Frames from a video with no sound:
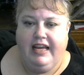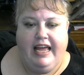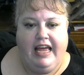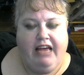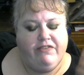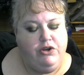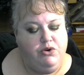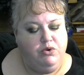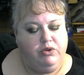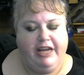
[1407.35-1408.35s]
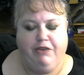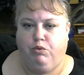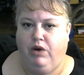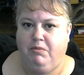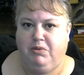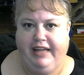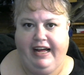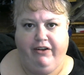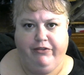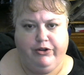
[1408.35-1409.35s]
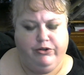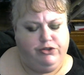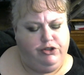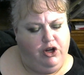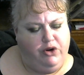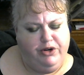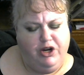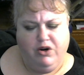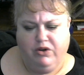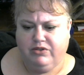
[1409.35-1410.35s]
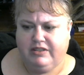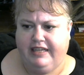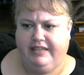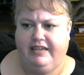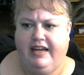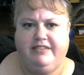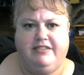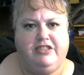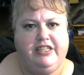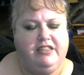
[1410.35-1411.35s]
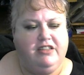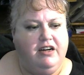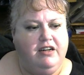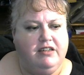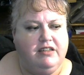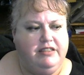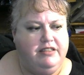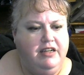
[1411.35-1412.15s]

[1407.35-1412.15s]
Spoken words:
If you can rumble out those low notes and sing along and